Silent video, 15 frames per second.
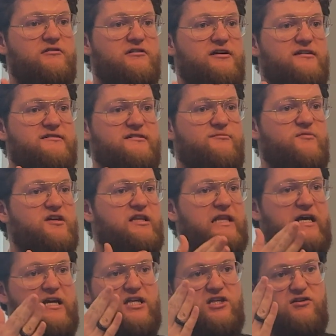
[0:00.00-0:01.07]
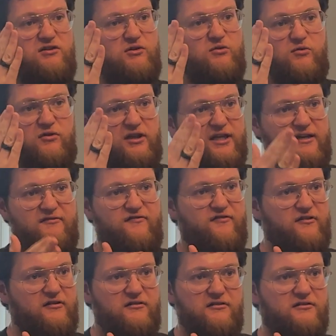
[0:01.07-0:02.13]
It's something that you live.
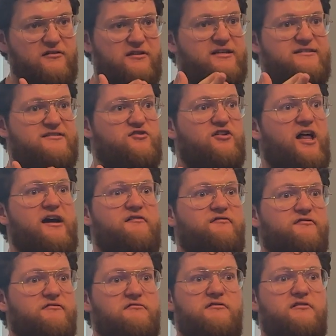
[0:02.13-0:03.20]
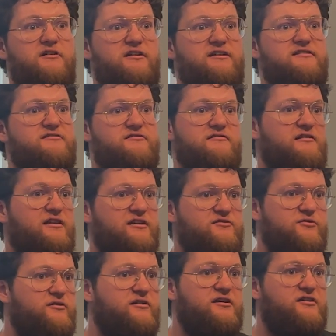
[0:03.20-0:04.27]
It's your life. It is
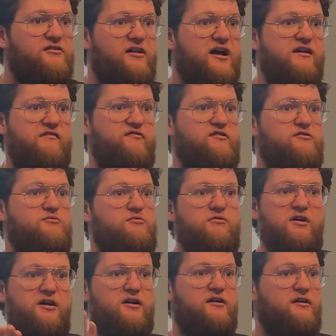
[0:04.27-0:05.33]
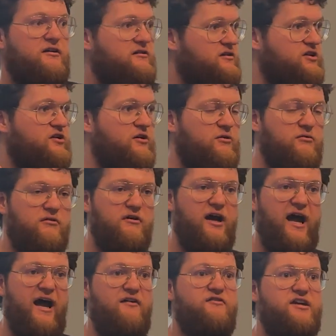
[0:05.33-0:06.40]
literally your life. You
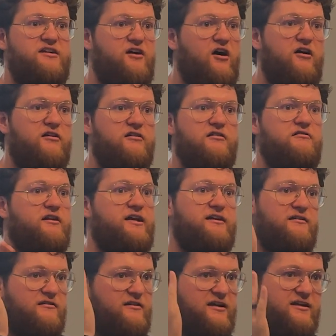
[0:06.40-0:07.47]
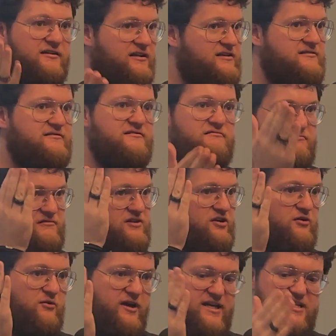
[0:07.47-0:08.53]
have a daughter. Like it is,
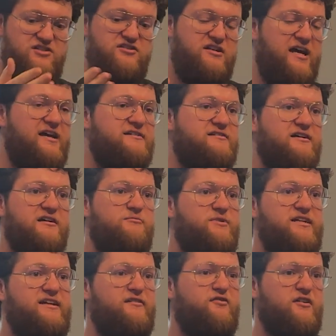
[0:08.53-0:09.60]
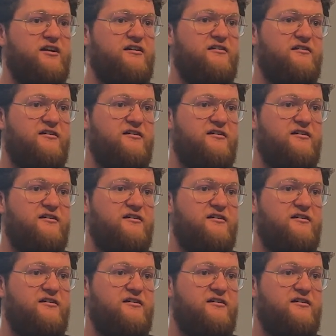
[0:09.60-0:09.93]
each day is going to be different.